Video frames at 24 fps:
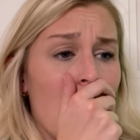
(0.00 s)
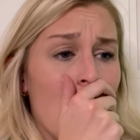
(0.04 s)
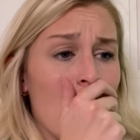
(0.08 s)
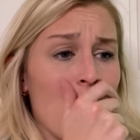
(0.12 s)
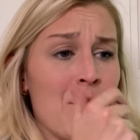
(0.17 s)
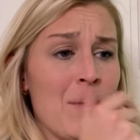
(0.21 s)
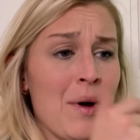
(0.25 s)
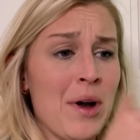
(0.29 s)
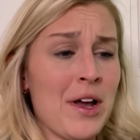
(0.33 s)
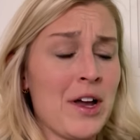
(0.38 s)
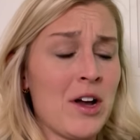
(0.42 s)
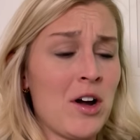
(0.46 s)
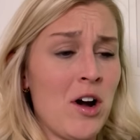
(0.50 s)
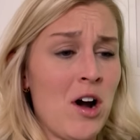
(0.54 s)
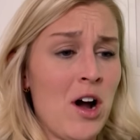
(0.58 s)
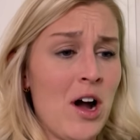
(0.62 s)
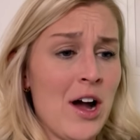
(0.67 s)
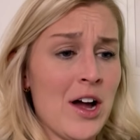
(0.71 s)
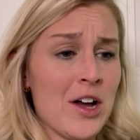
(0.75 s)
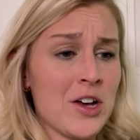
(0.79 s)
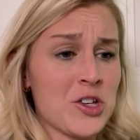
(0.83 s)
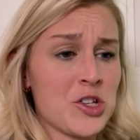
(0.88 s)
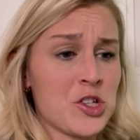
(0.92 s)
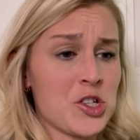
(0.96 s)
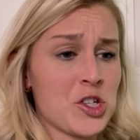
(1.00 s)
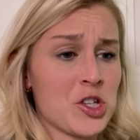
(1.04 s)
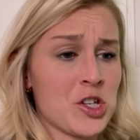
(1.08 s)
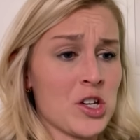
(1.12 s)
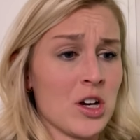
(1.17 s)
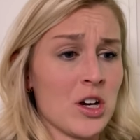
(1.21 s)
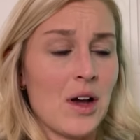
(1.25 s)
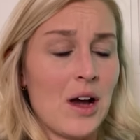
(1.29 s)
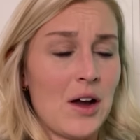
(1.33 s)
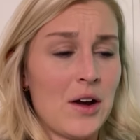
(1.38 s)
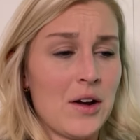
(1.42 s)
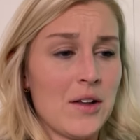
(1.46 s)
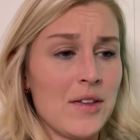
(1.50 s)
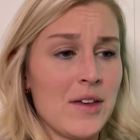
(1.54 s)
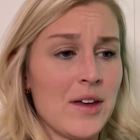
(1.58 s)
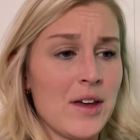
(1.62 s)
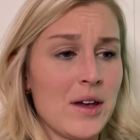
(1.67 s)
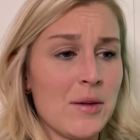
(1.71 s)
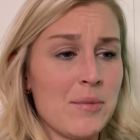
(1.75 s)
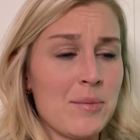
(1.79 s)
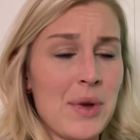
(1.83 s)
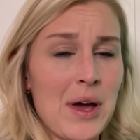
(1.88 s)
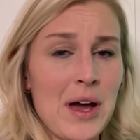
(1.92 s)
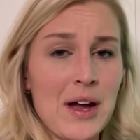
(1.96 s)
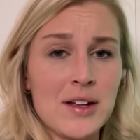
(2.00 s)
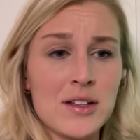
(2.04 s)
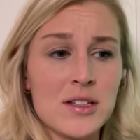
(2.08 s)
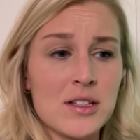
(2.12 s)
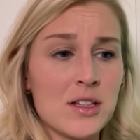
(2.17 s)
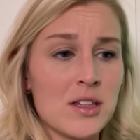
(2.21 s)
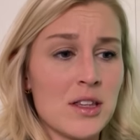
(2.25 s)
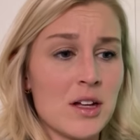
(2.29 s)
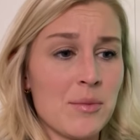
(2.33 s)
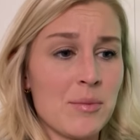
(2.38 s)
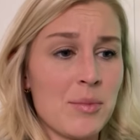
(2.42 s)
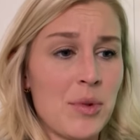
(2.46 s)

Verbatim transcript: Oh my gosh! How do they get back to their